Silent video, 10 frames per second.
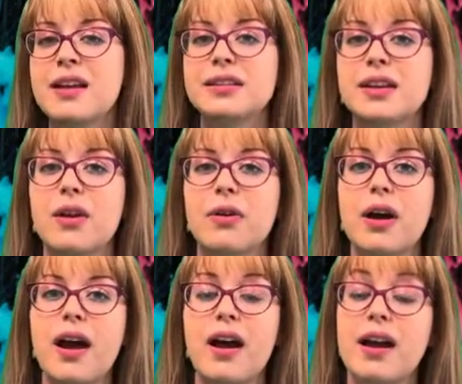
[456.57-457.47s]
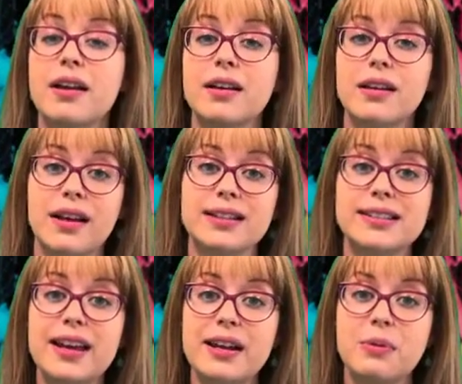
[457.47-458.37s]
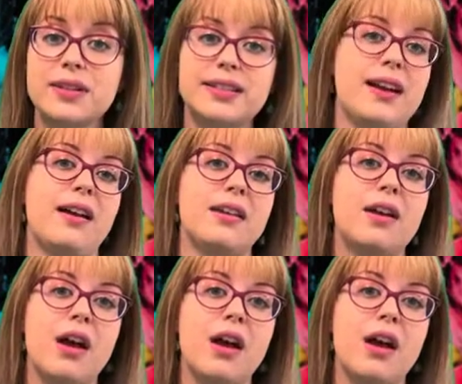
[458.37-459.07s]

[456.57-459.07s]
So uh, a, a study was done